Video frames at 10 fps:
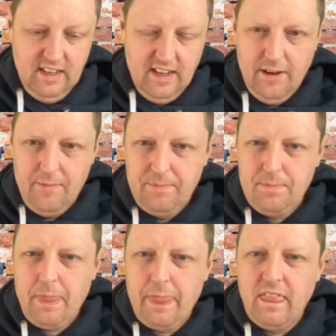The
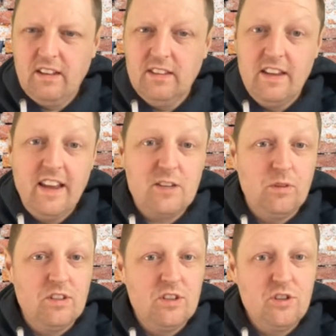next
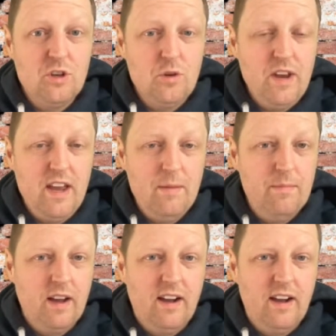one, this is a new name.